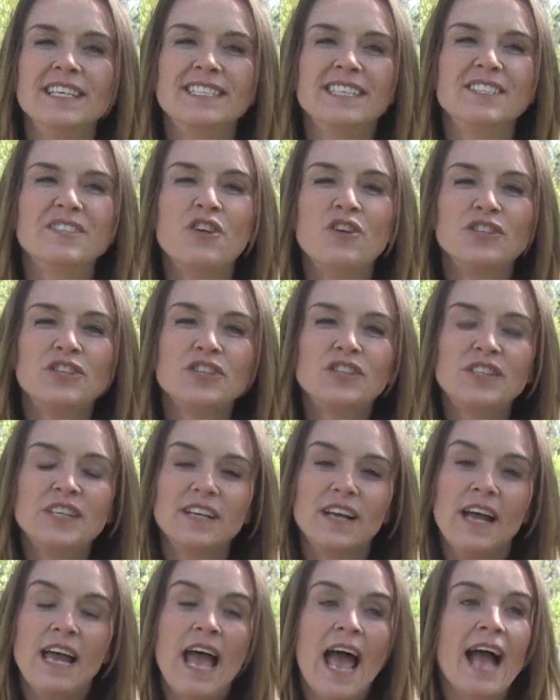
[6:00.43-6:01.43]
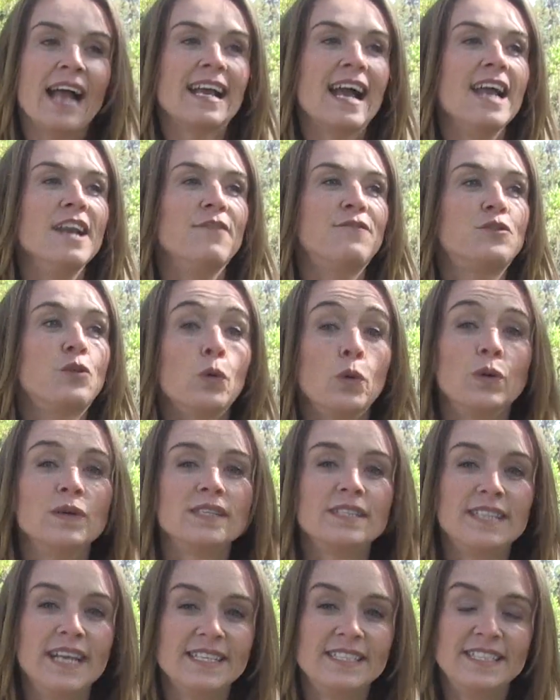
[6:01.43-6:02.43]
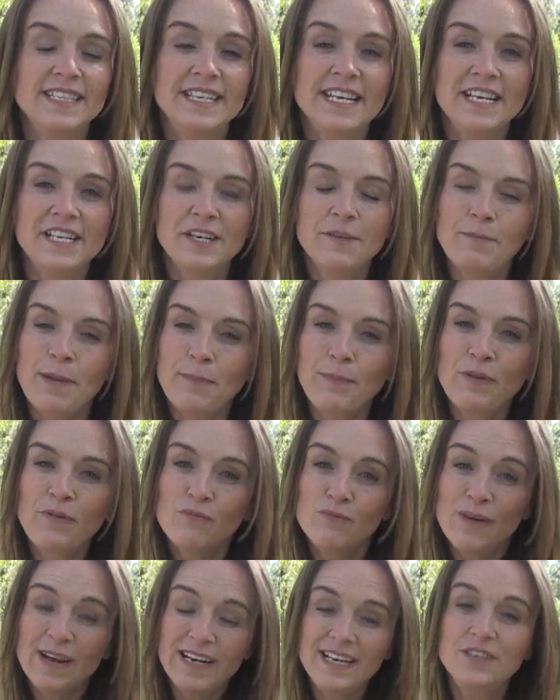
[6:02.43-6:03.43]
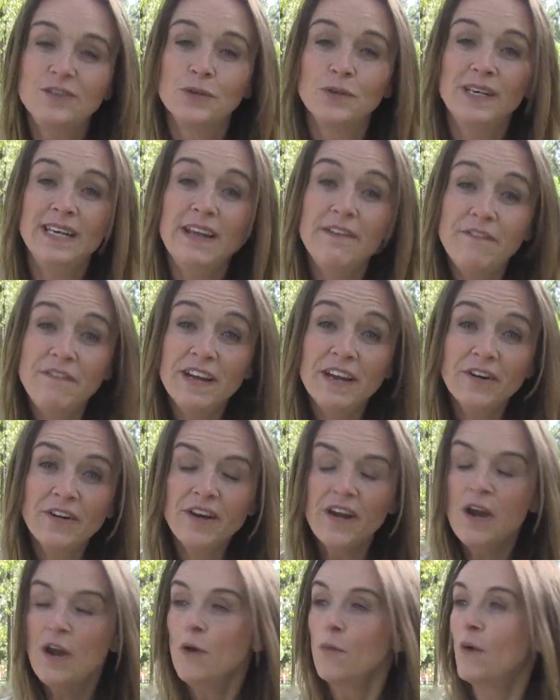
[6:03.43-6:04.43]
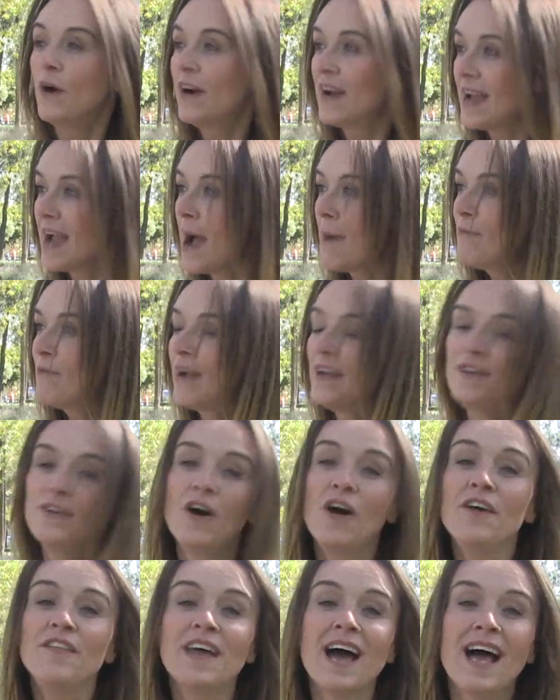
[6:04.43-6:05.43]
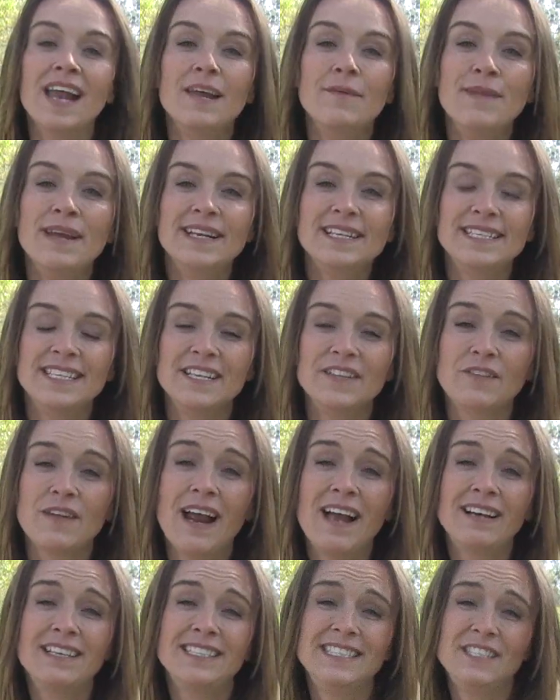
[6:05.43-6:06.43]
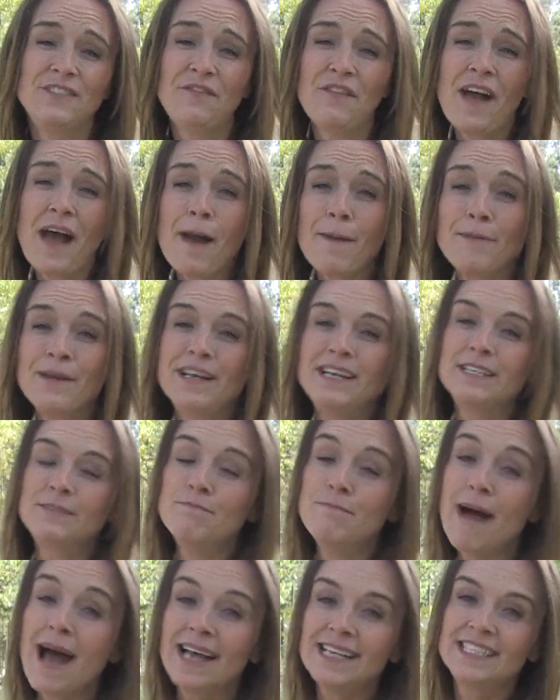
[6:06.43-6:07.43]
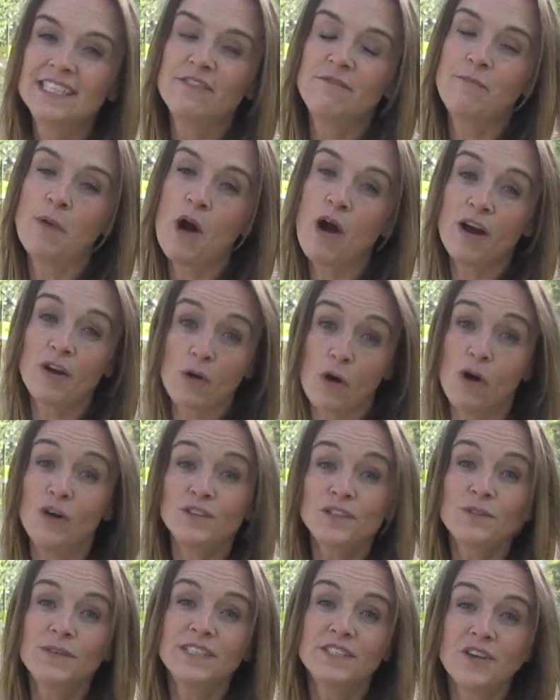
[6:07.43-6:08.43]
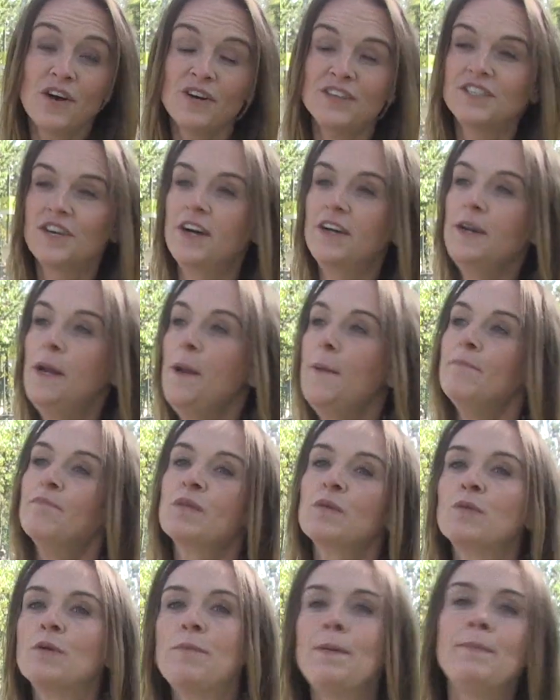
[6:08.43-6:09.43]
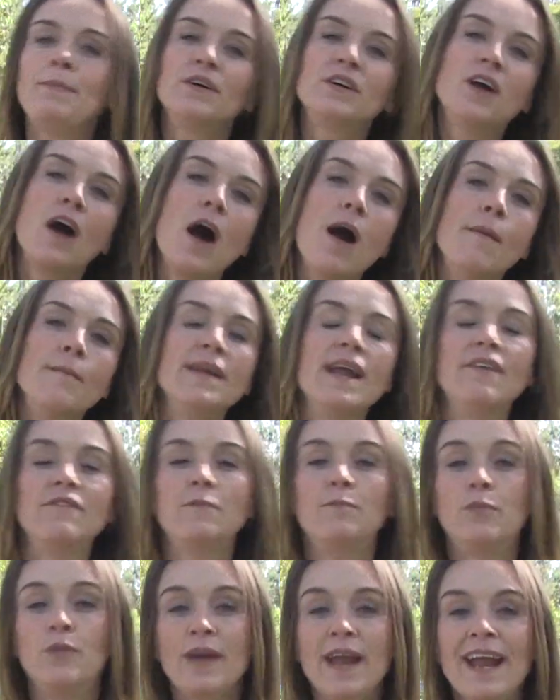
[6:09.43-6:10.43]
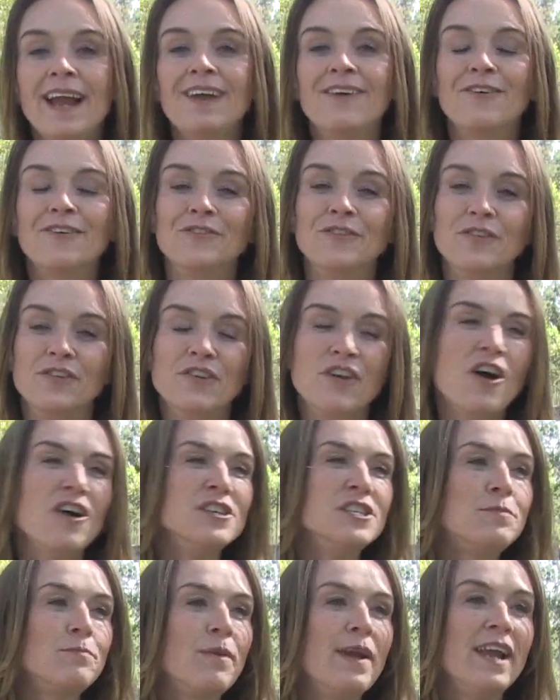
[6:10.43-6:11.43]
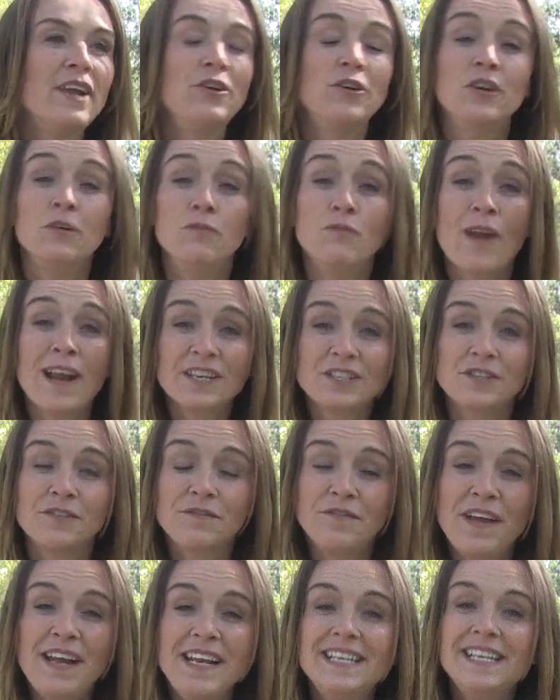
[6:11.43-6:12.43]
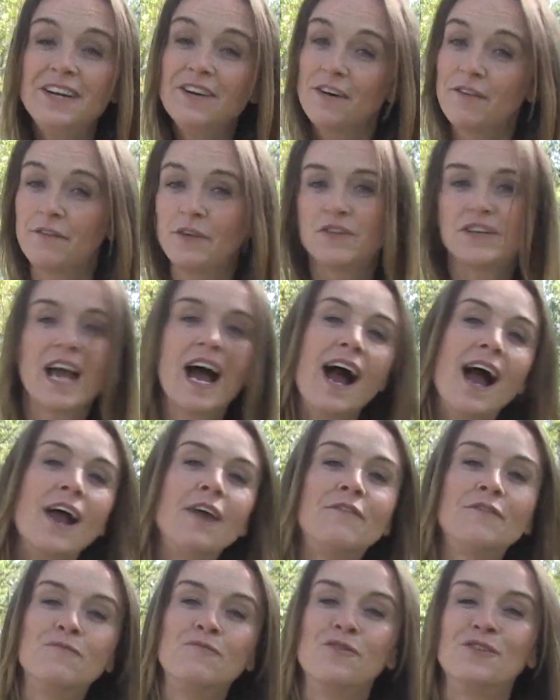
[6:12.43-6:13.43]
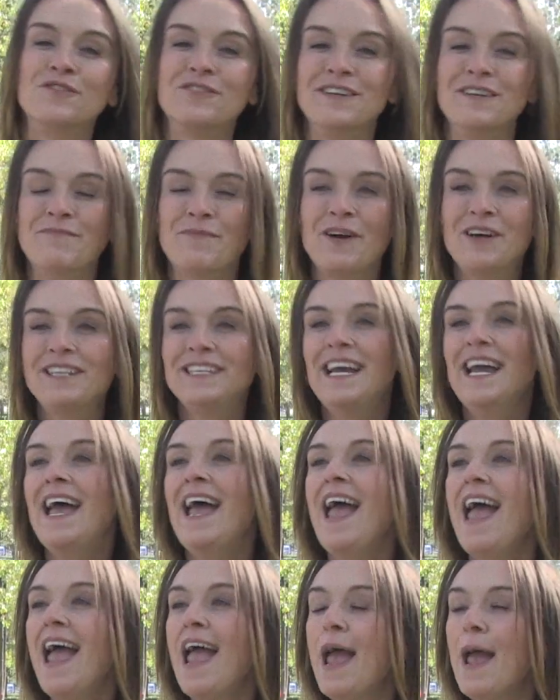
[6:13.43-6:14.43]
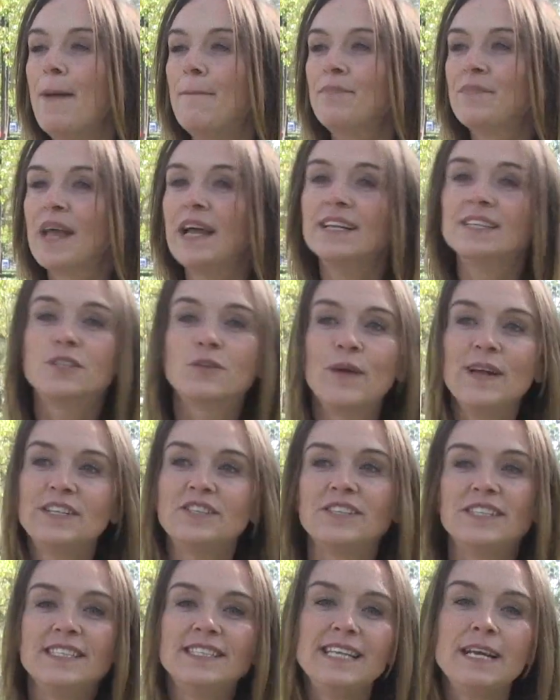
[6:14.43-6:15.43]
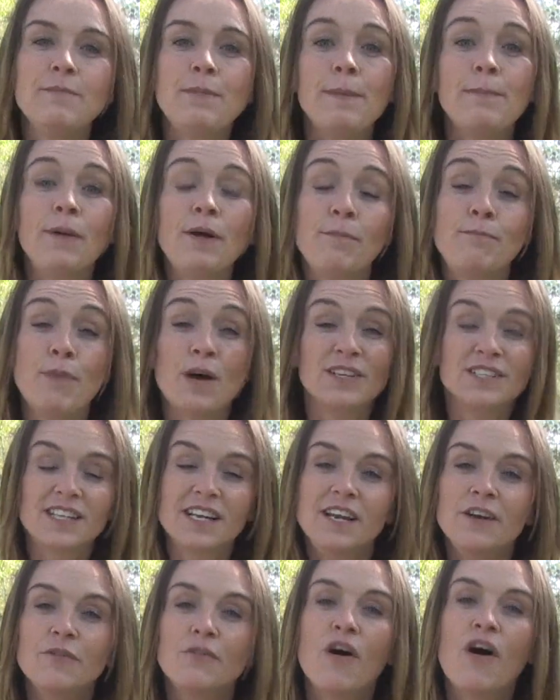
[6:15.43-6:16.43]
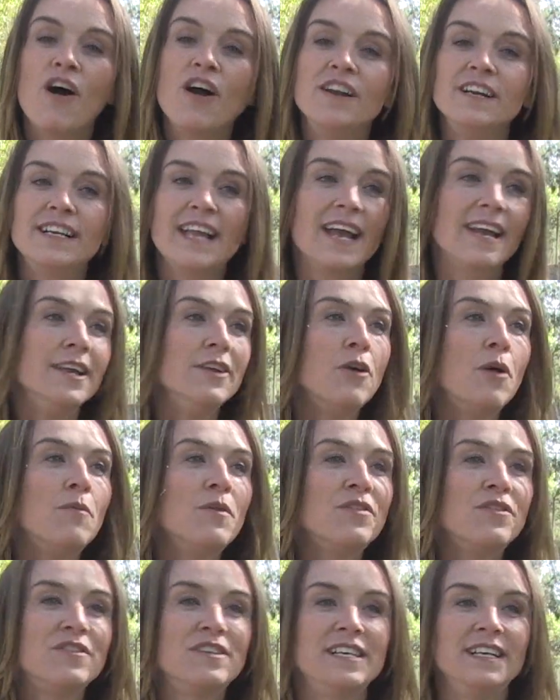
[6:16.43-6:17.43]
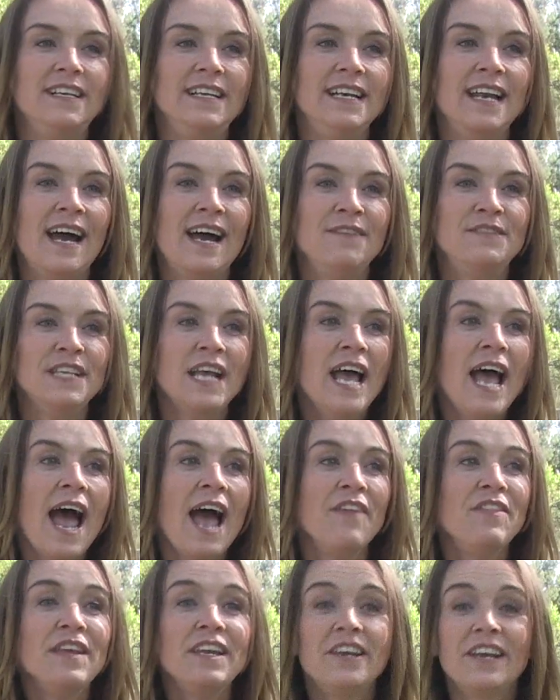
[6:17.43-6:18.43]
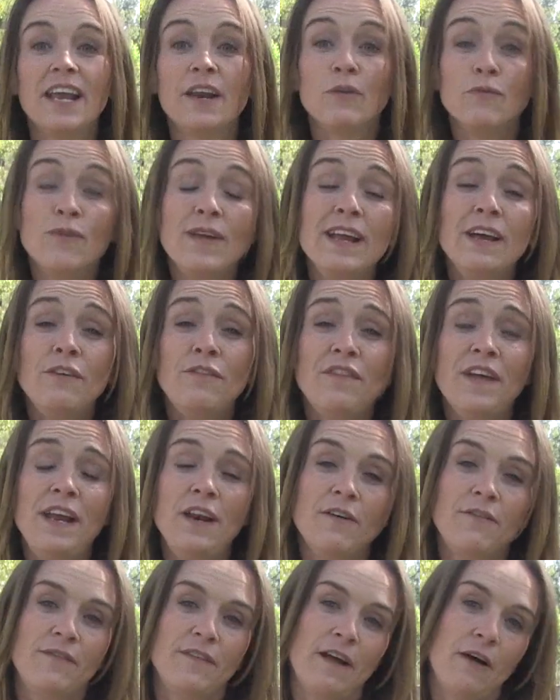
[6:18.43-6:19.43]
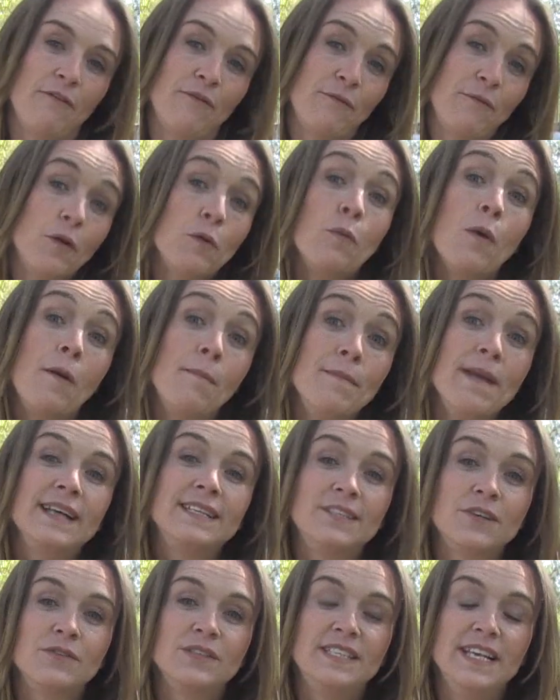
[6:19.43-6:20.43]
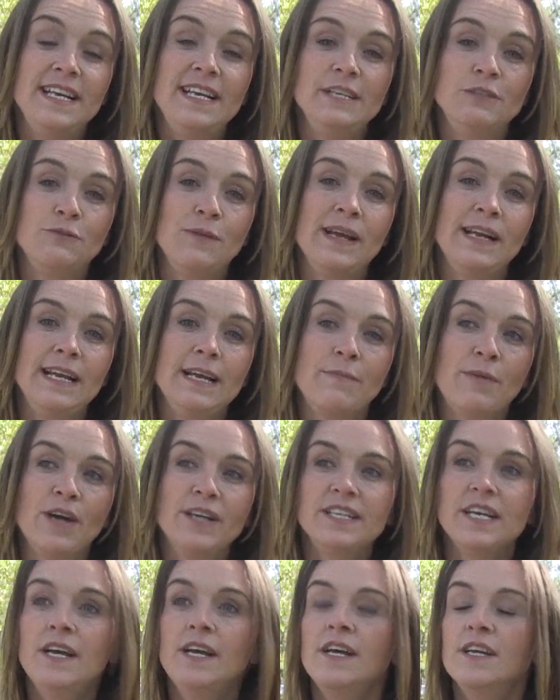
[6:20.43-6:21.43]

is it's not just a kind of tourist destination. People really do live here. Where I am right now, the Alameda Central, is this fabulous massive park also in downtown where people come and have a break on their lunch break. You can rest your feet here if you're tired from wandering about, and it's great just to see people bustling around, getting on with their daily lives. I think you get a real feel for what Mexico City is really about.